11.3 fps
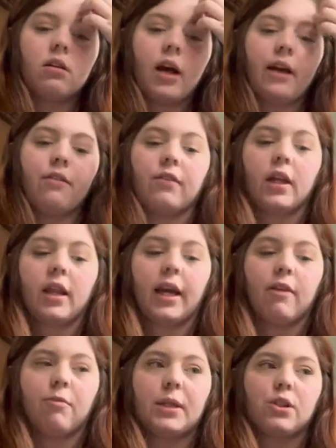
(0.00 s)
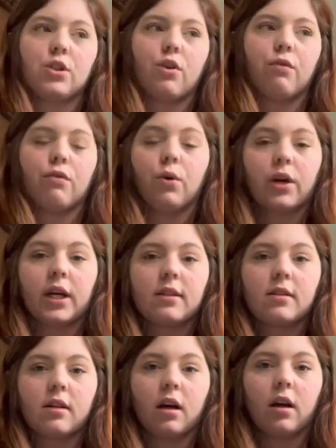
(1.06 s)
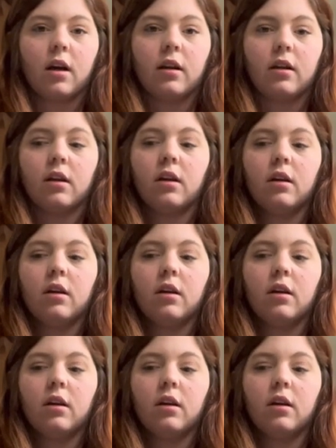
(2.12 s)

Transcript: I feel like I've been so focused on